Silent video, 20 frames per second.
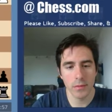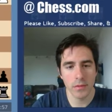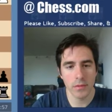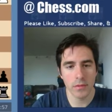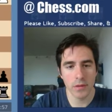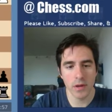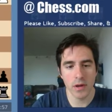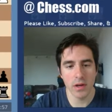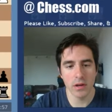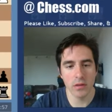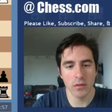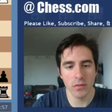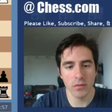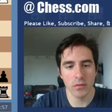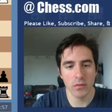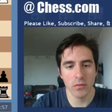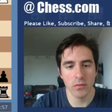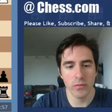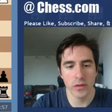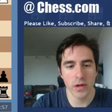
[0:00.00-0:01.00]
threatening
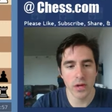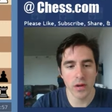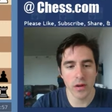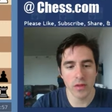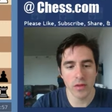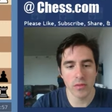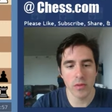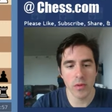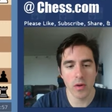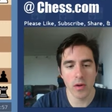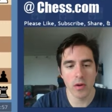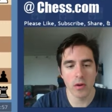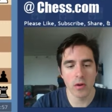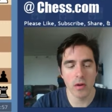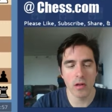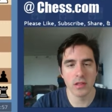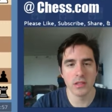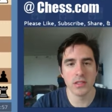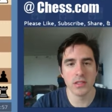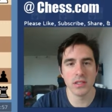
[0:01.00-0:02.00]
to win another pawn
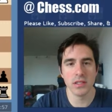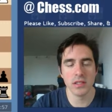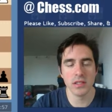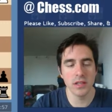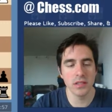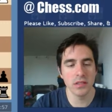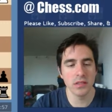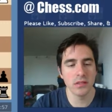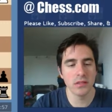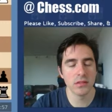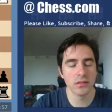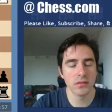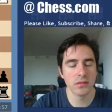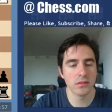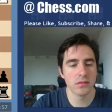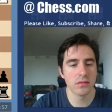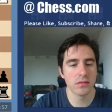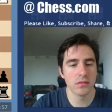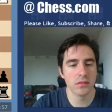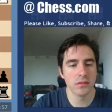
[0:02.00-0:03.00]
on c6,
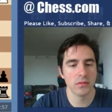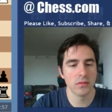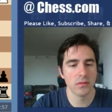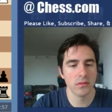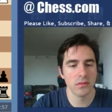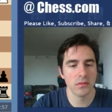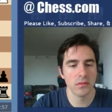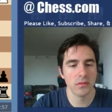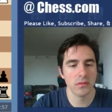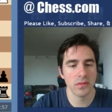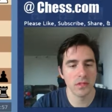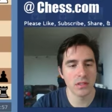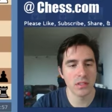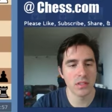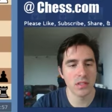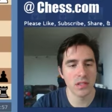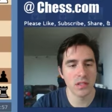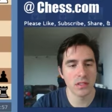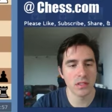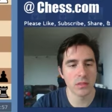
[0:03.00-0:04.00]
unless
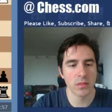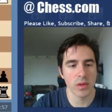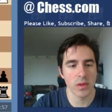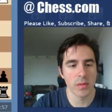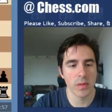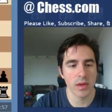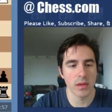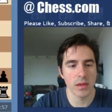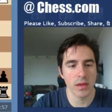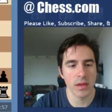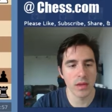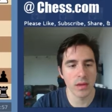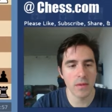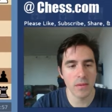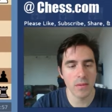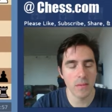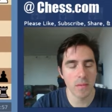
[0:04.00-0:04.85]
he does something about that.